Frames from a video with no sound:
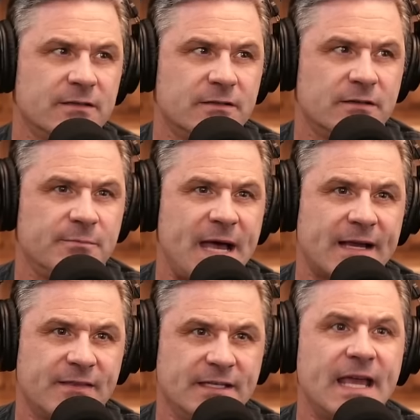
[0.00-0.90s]
hmm.
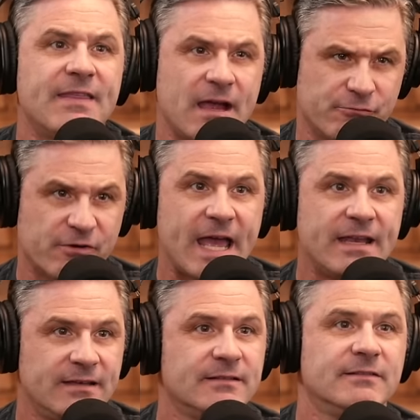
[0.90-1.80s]
back in the day, that
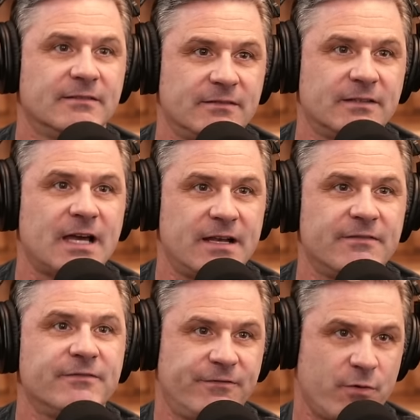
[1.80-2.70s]
red kind yeah,
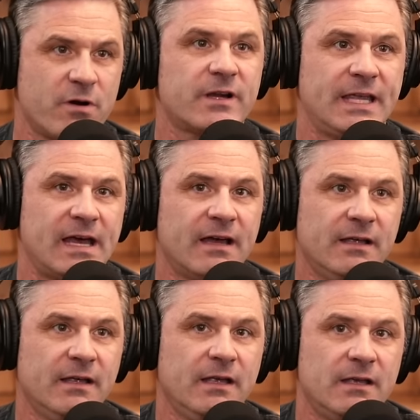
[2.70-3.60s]
of uh-huh. fork. Yeah.
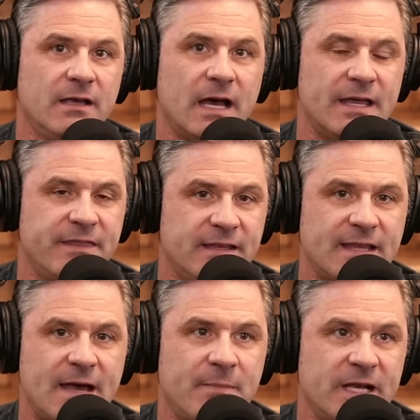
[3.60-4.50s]
yeah. I think
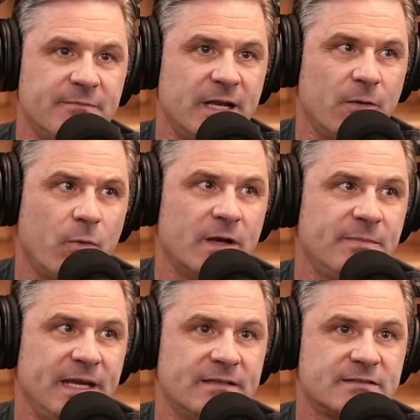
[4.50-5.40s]
that might have been a one
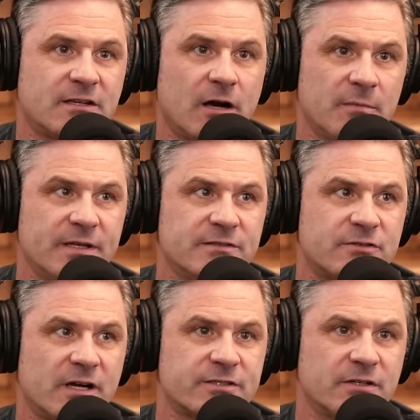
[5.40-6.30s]
piece carbon
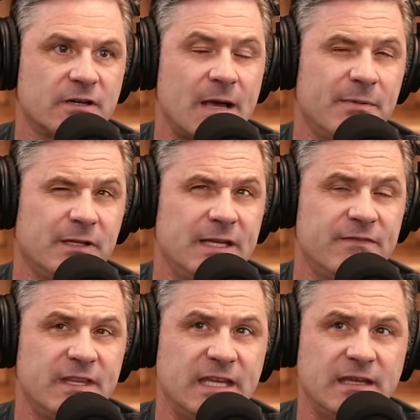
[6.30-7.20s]
structure. I okay.
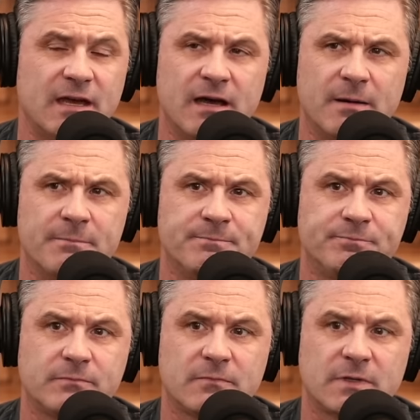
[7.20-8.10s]
believe the, um,
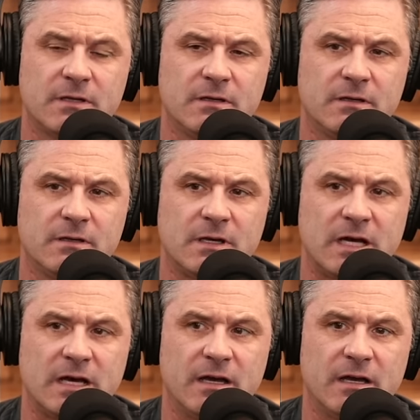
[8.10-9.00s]

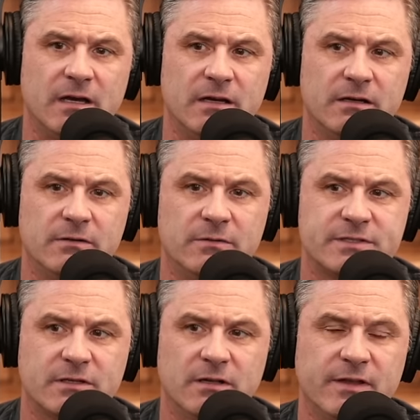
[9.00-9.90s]
uh,
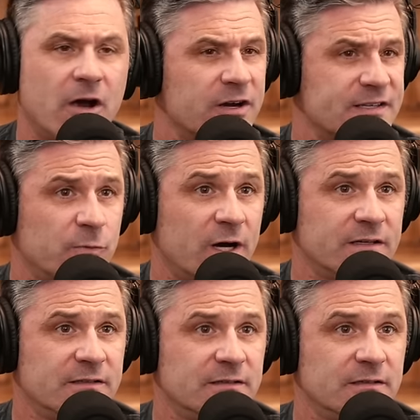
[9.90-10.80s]
what's it called?
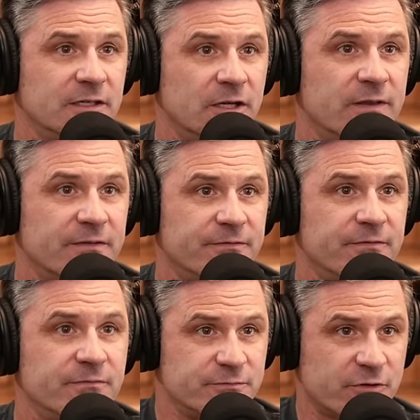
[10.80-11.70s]
RS1. You know, that
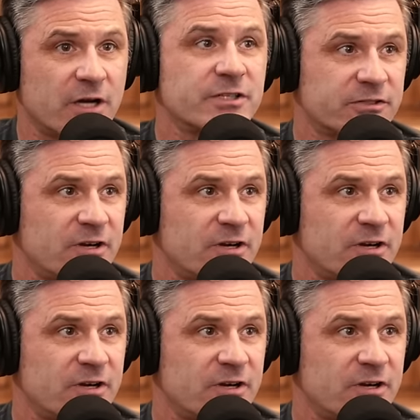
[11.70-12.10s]
mm-hmm. RockShox